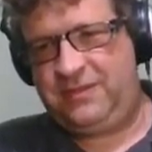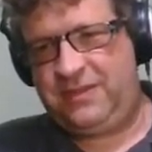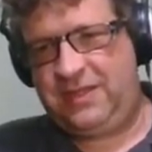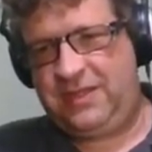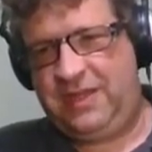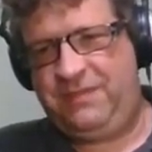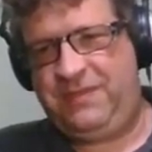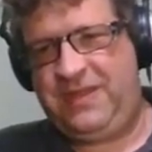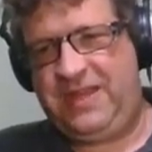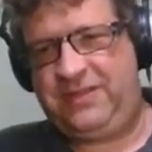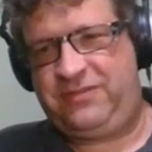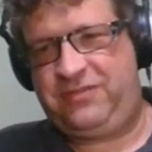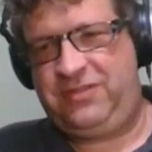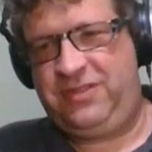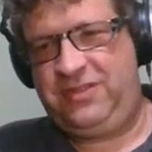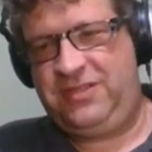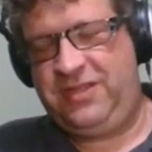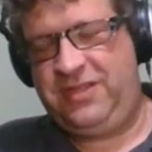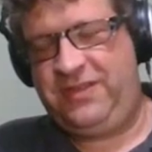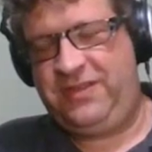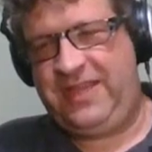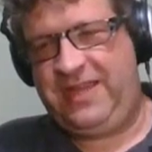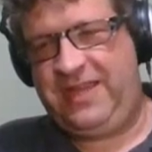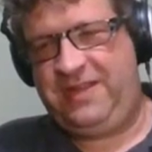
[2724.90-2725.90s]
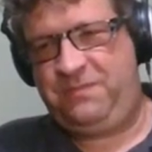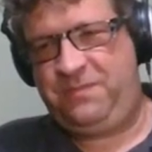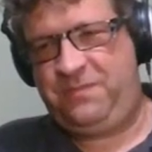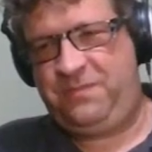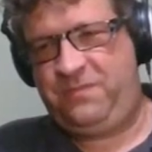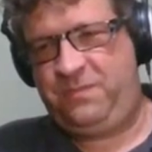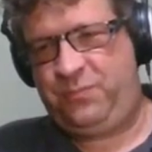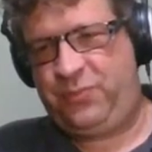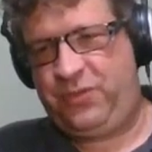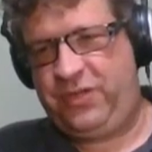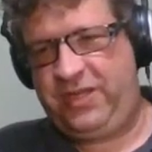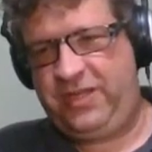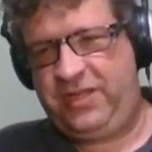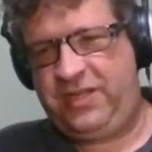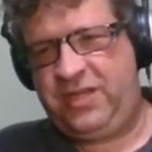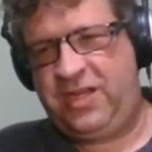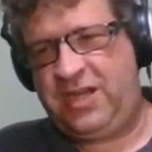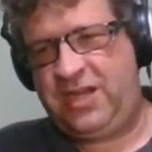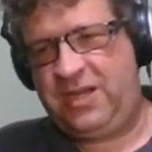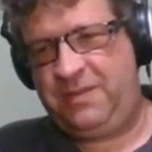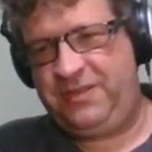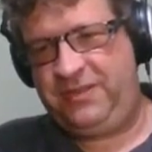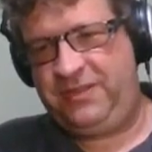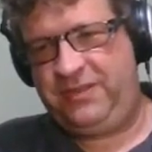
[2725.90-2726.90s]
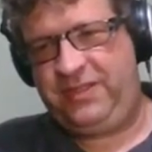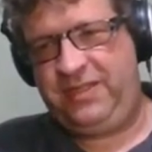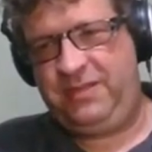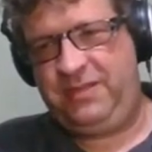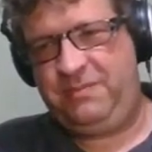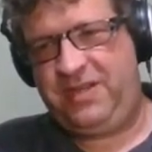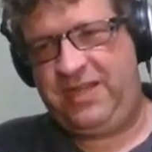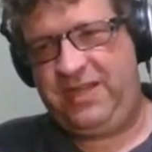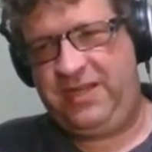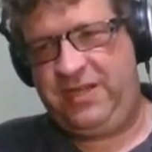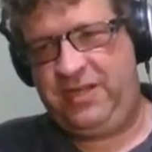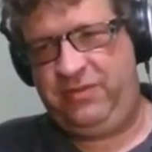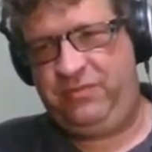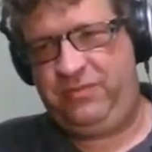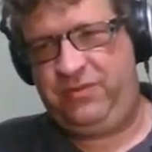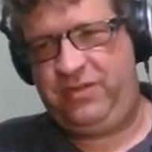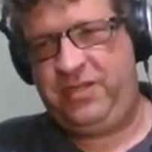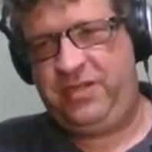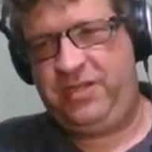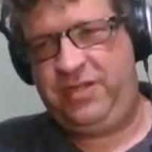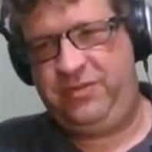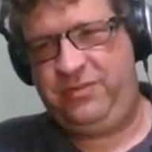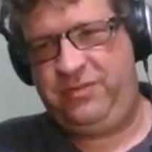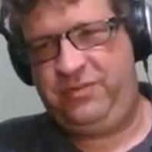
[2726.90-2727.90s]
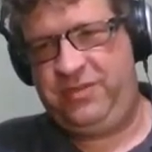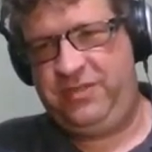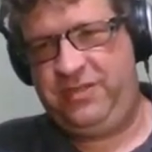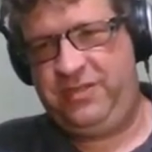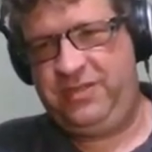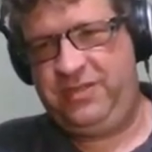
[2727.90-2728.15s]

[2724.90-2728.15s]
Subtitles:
I've actually done that pretty commonly in my own code.